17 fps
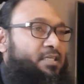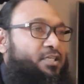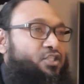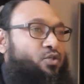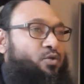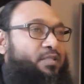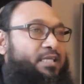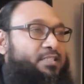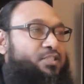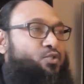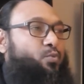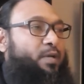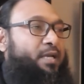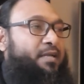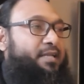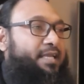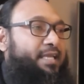So this is
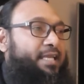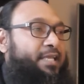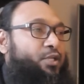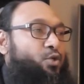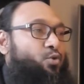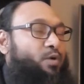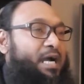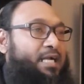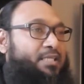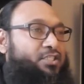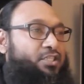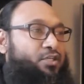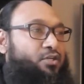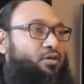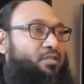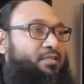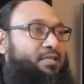where the EU actually
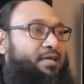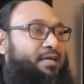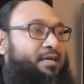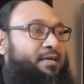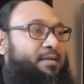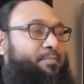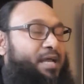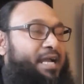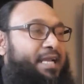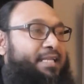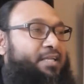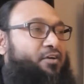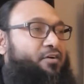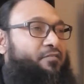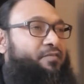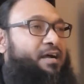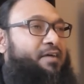got the
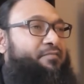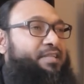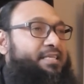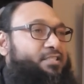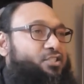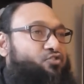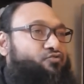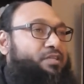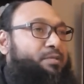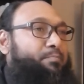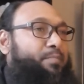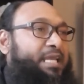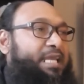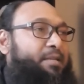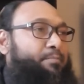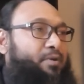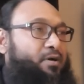idea of having these three
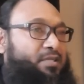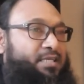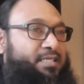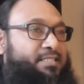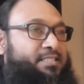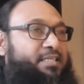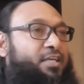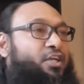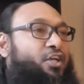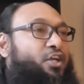main bodies.